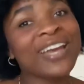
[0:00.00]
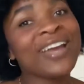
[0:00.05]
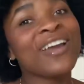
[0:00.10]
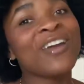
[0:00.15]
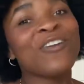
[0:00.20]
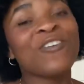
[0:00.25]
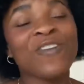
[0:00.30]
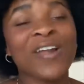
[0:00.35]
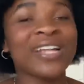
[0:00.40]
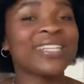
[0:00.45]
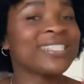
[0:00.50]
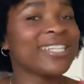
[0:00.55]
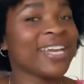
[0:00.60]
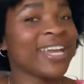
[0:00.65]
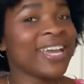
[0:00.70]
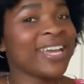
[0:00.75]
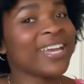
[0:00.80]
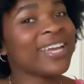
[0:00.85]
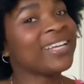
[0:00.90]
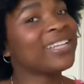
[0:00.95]

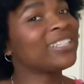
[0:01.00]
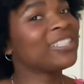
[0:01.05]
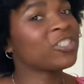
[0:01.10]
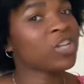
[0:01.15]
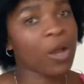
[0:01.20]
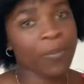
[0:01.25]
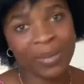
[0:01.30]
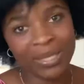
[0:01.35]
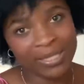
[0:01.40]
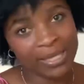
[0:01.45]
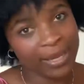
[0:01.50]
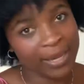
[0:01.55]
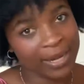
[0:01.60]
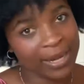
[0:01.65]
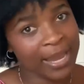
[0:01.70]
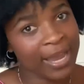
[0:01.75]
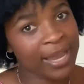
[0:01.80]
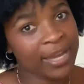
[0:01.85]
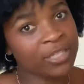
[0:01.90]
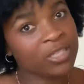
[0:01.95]
renting, and shopping
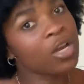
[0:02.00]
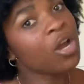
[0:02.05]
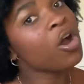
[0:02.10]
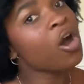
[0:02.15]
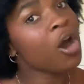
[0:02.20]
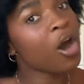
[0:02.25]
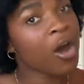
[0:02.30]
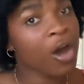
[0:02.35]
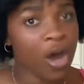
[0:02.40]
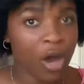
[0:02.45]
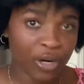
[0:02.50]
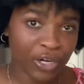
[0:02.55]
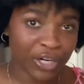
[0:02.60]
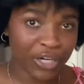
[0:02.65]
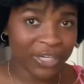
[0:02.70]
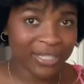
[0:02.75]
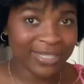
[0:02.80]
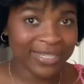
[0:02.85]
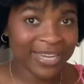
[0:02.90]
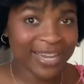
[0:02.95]
secondhand on
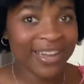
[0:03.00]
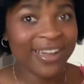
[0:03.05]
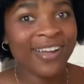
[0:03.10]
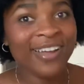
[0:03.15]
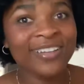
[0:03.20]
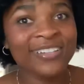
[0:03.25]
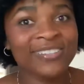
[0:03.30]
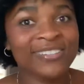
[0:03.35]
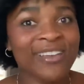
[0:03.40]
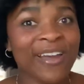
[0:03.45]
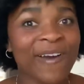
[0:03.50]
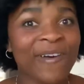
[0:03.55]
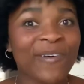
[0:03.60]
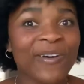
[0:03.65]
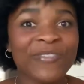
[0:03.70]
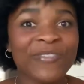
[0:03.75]
Curtsy. So if